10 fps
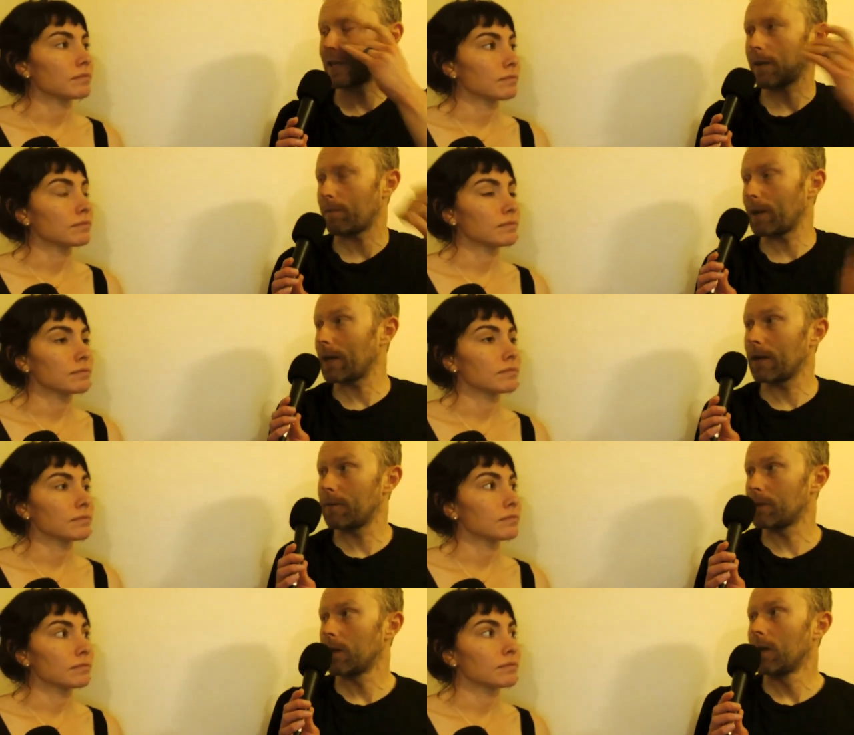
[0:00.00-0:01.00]
Speaker 1: second
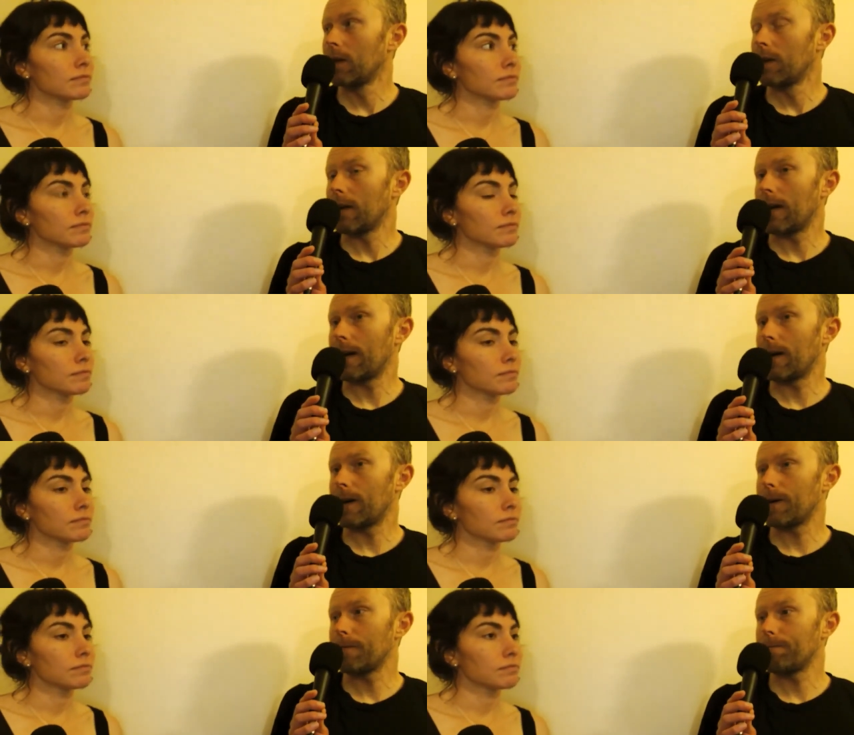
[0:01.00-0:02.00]
pickups.
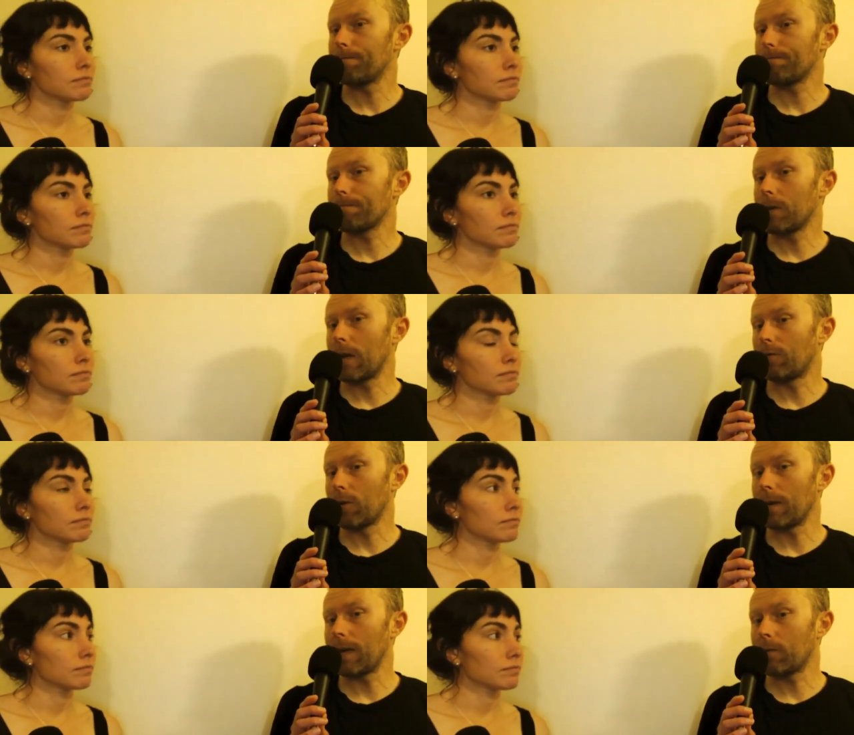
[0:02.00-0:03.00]
Um, then
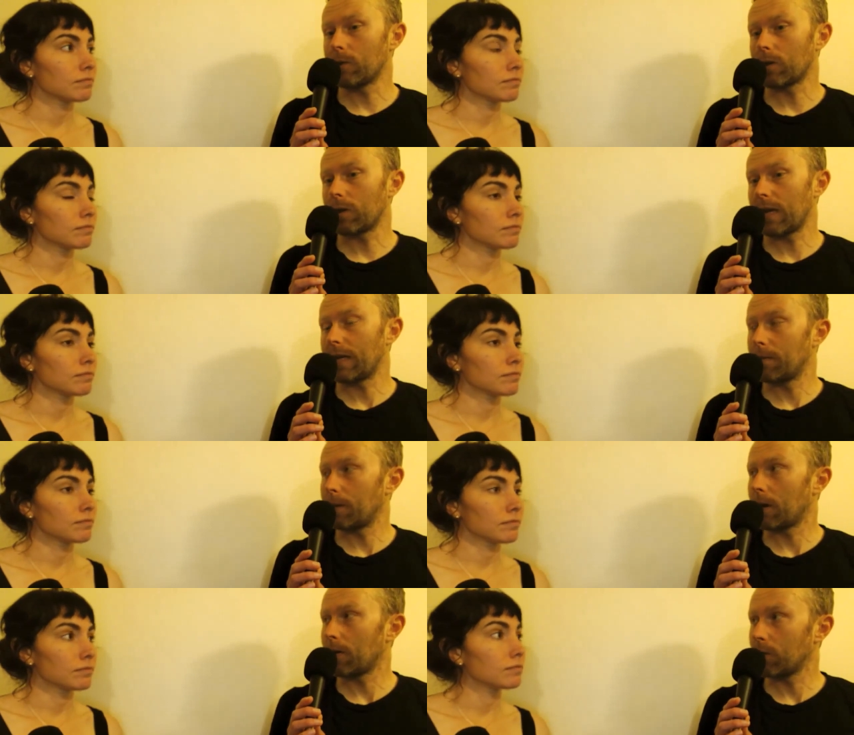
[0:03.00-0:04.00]
for me, it was sort of I did a
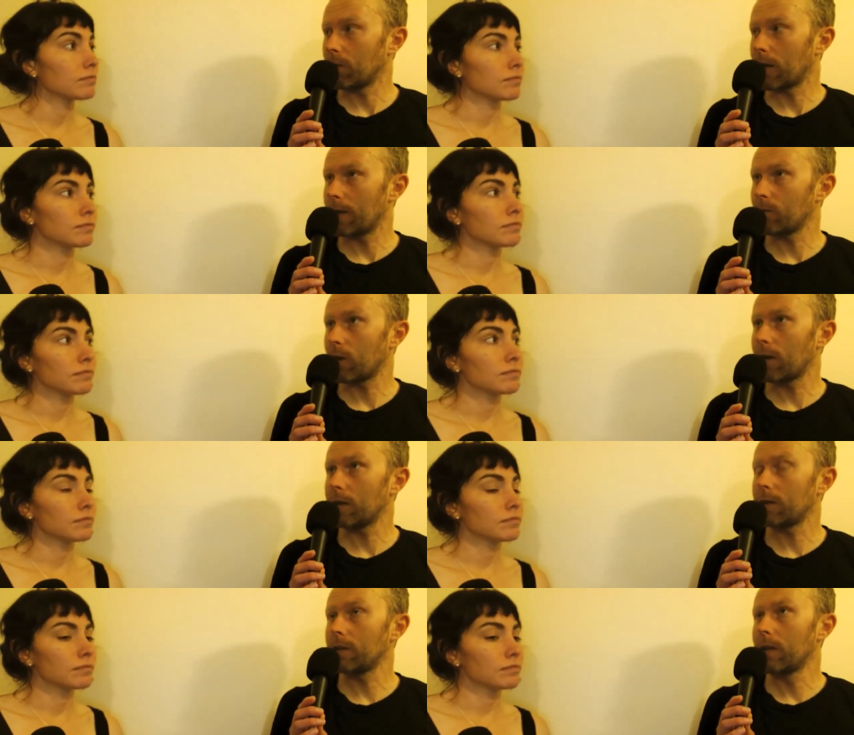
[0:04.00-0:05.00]
bit of off road time
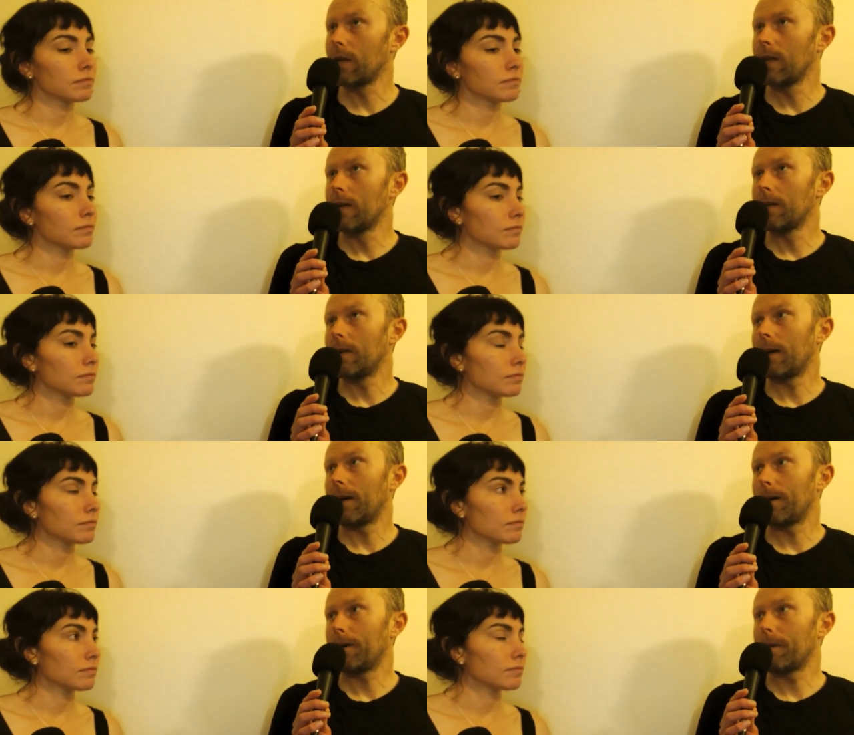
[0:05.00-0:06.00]
trials
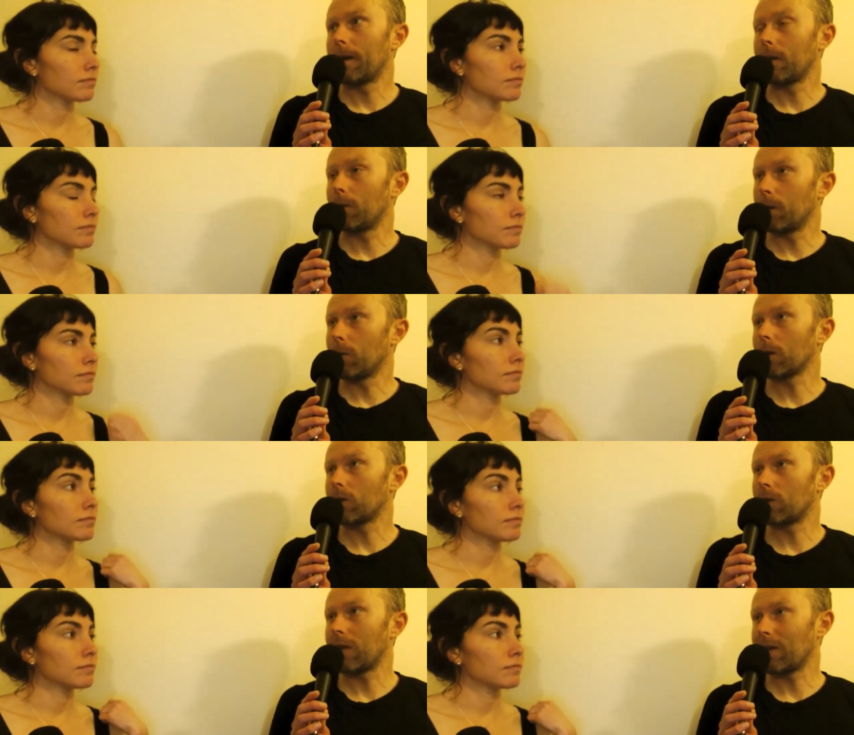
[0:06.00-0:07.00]
um, and a little bit of
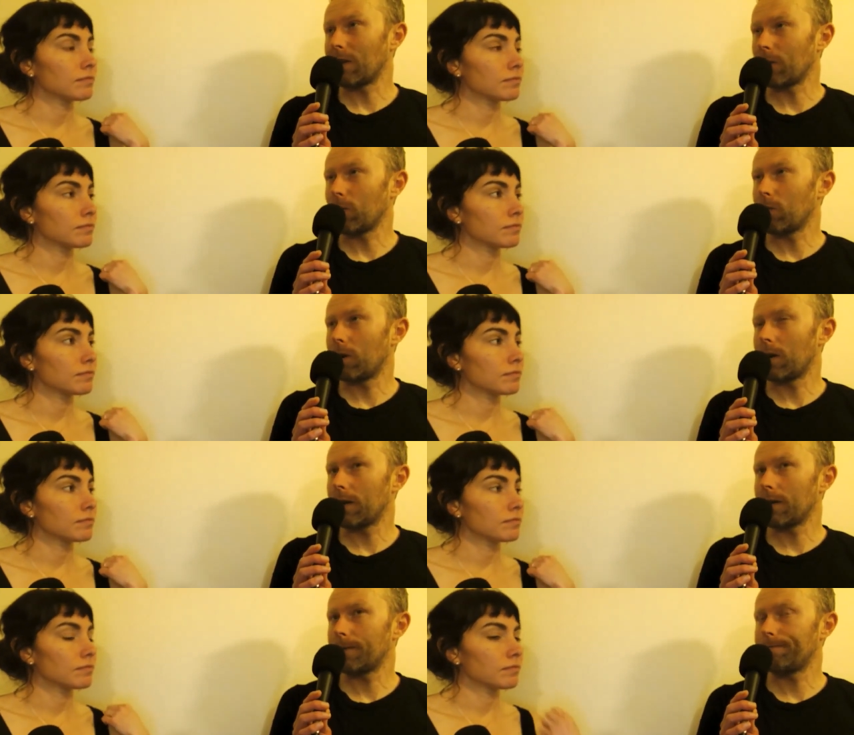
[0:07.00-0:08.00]
work. Just they had like a
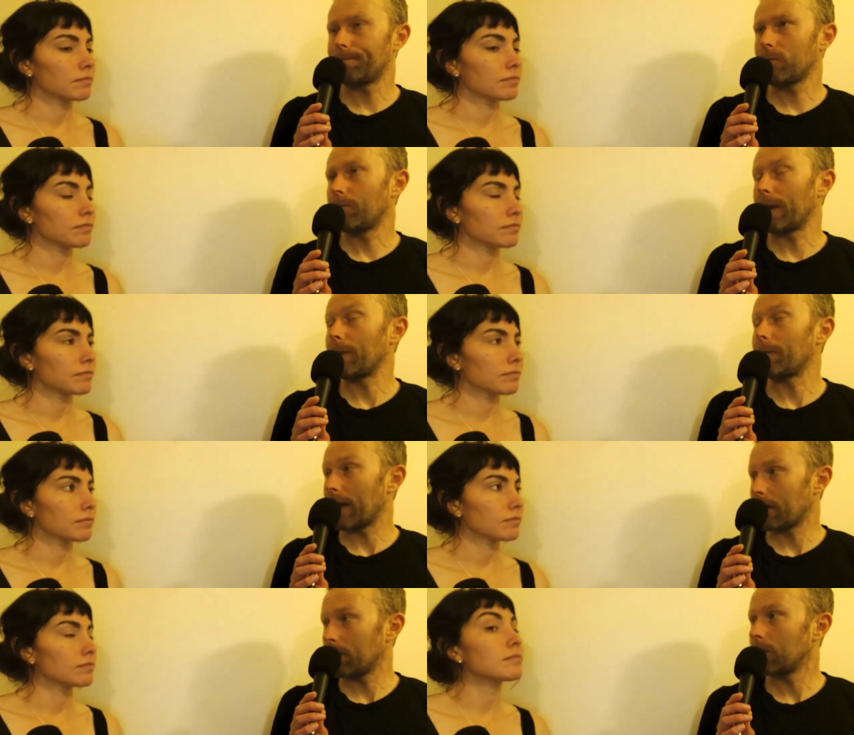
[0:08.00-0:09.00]
uh, bike
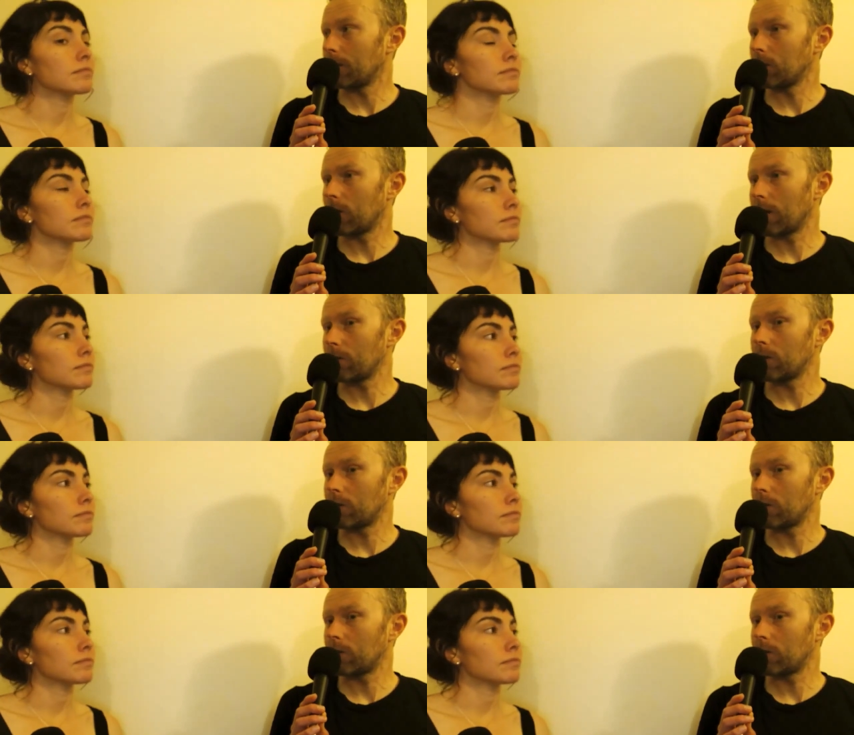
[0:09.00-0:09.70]
path and so i would